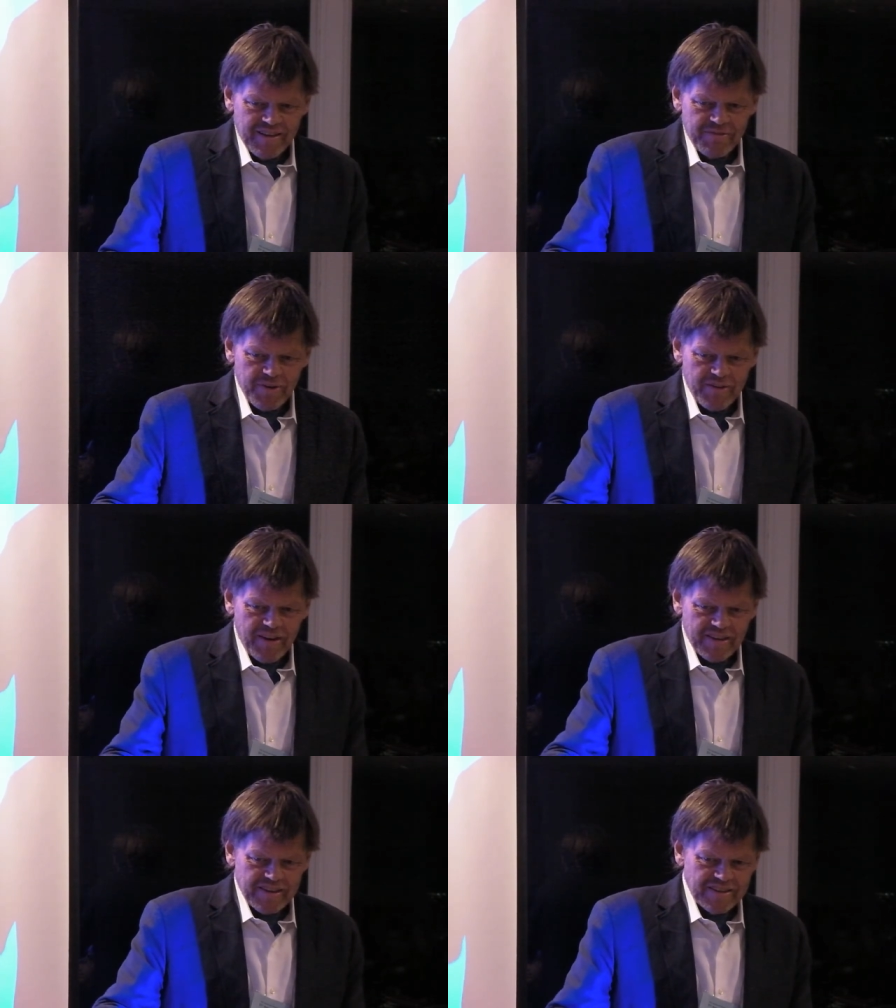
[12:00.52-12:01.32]
figure
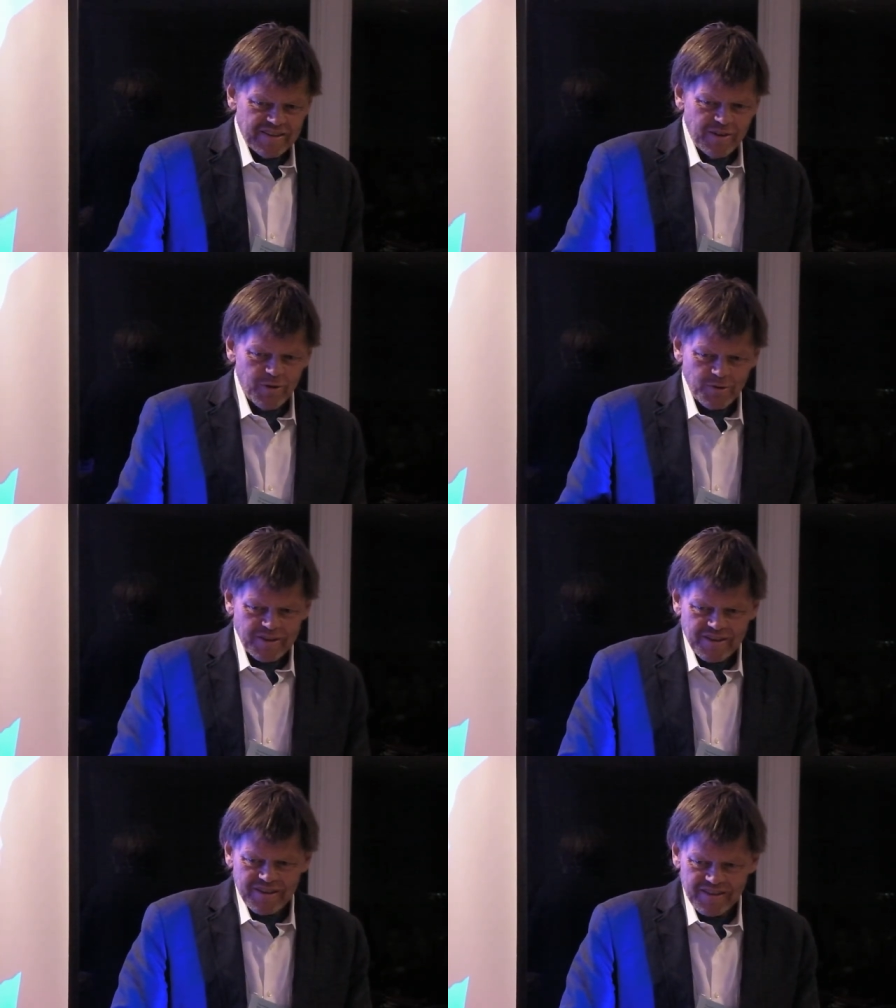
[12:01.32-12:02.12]
out these
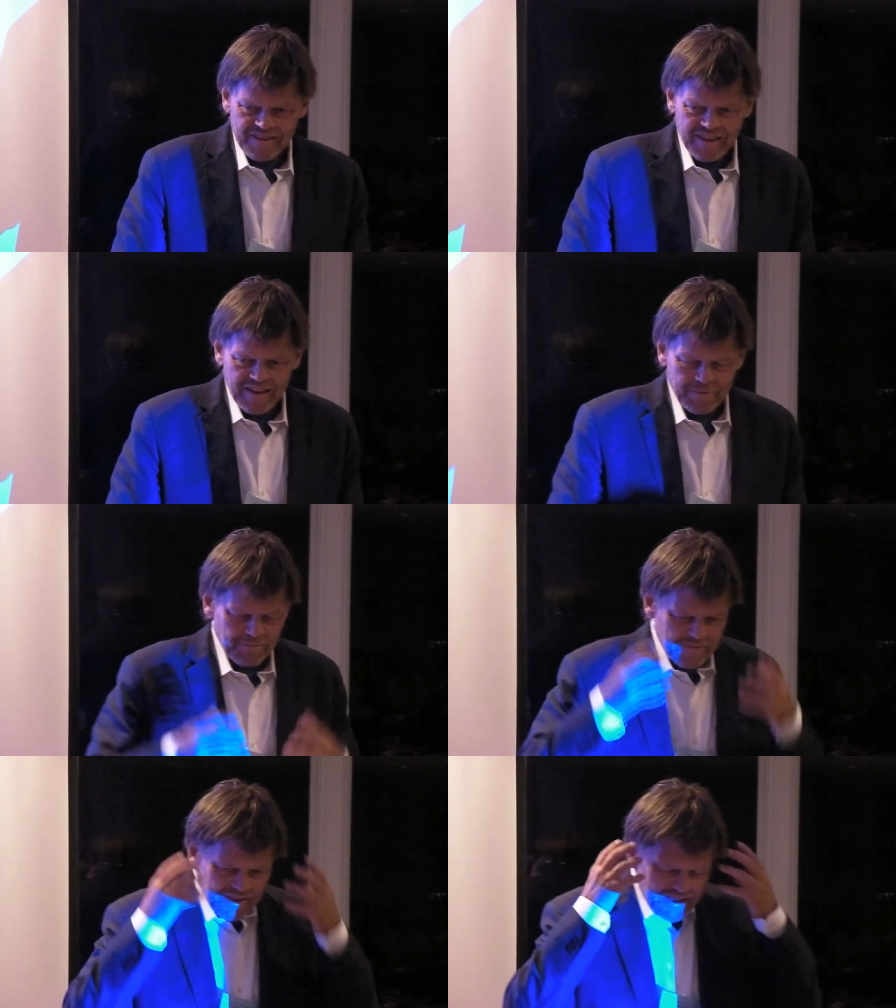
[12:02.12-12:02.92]
notes that I'm
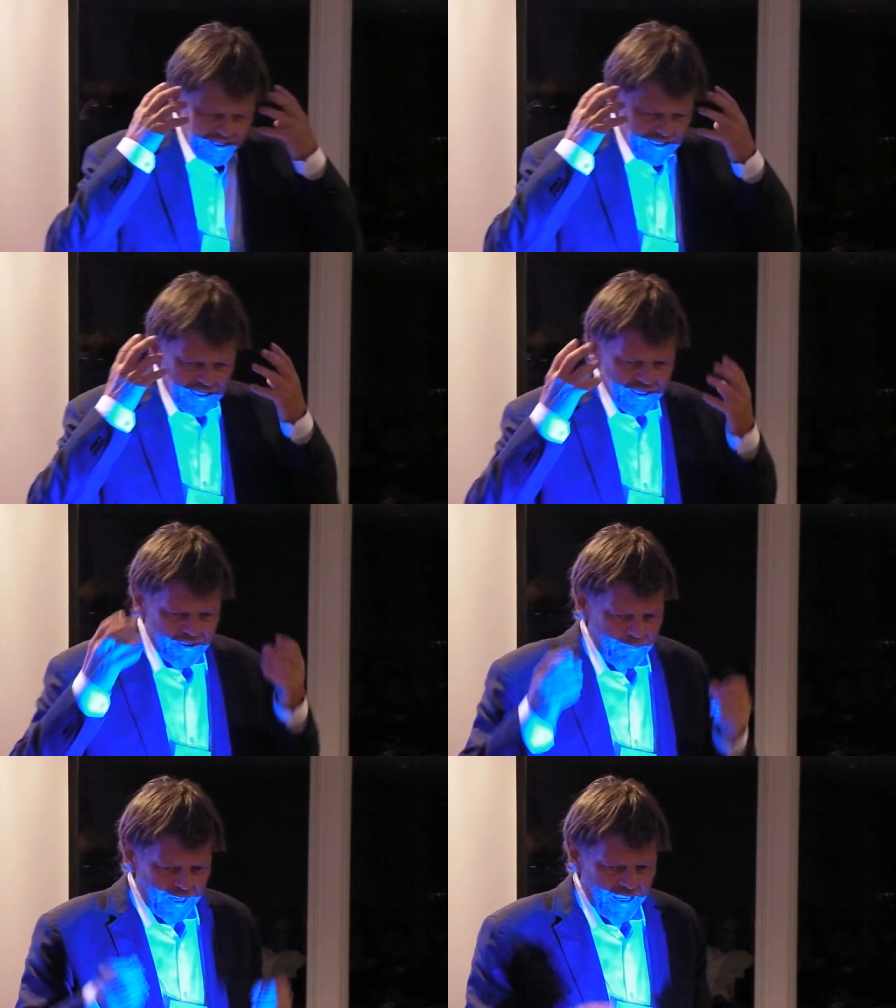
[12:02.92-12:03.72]
starting to hear
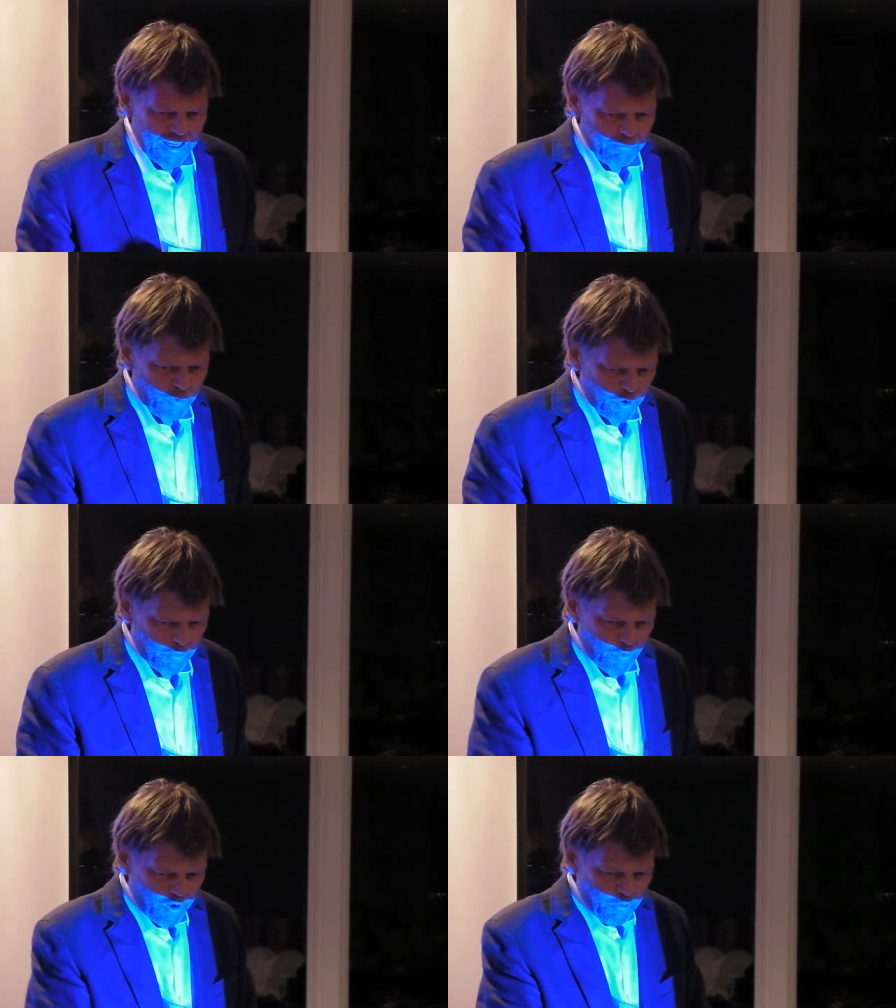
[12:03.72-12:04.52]
in my head more and more